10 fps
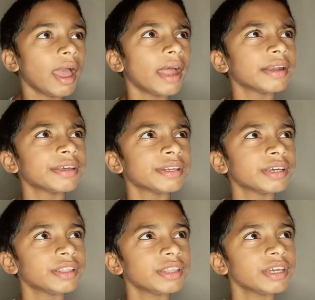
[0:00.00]
and in
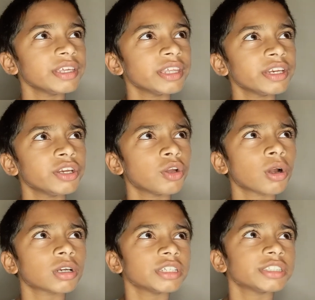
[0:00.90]
Hindi they did
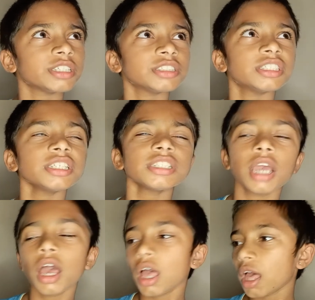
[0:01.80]
not teach anything,
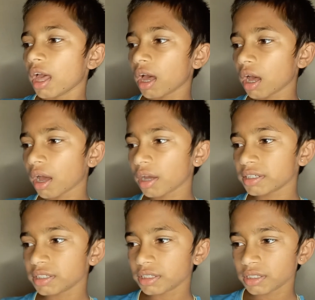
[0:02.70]

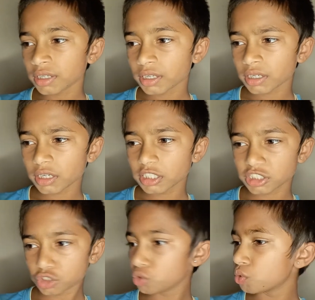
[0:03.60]
in
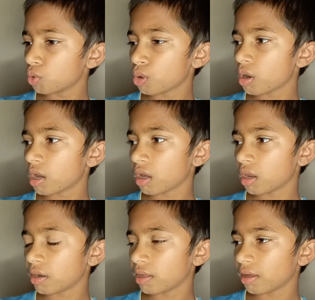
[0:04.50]
English too.
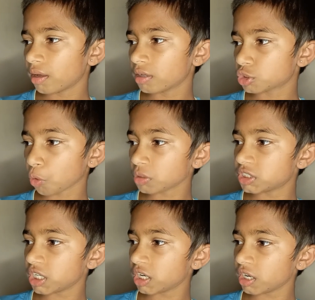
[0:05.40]
And
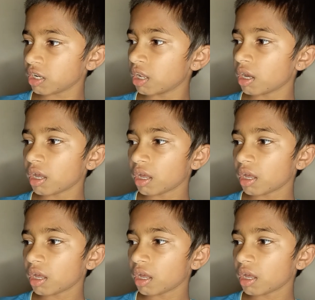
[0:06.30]
social